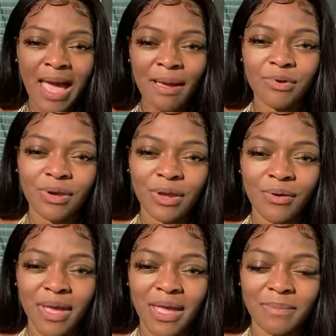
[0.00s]
I'm going to go
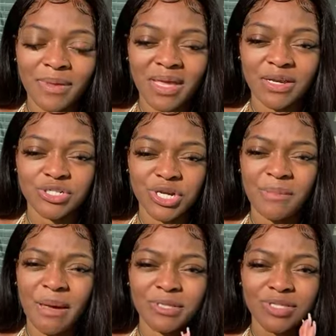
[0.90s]
ahead and begin a
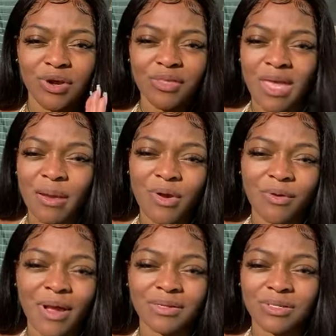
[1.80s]
drum. I'm going to turn the camera
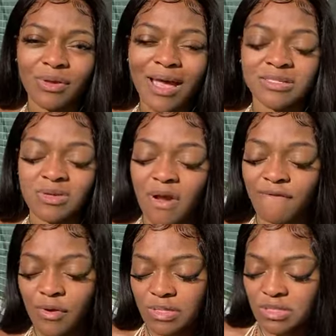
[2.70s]
around so you guys are not
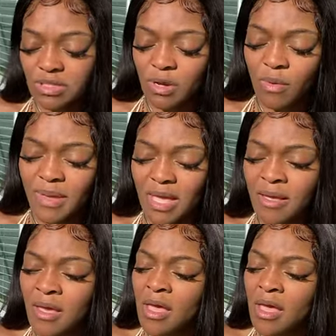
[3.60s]
focusing on me.